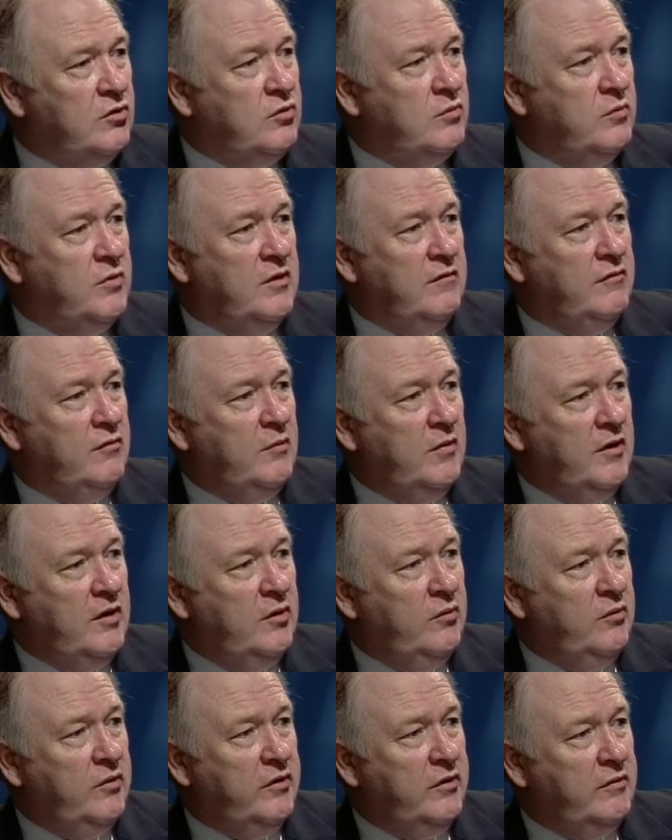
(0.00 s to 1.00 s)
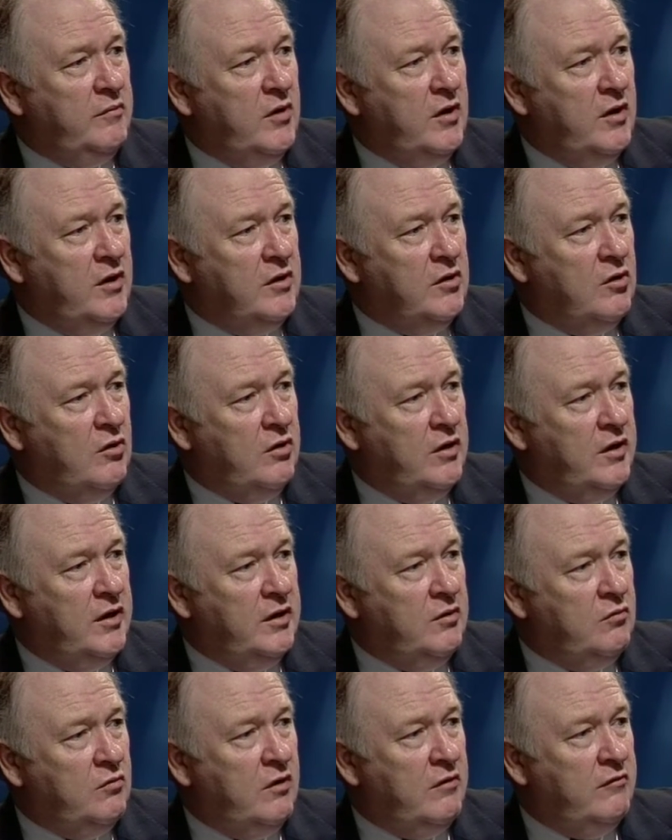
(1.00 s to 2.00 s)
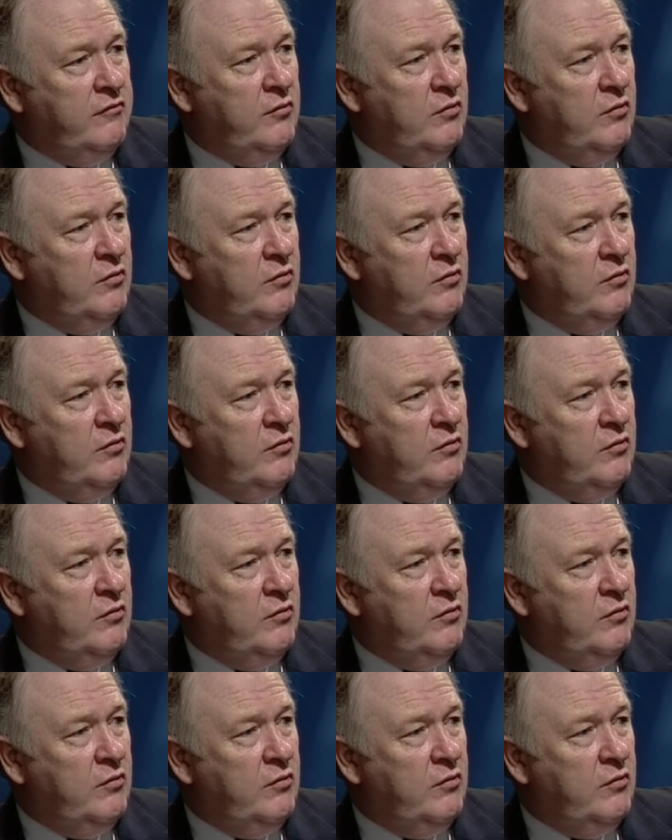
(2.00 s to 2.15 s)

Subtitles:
be familiar with my colleague Ralph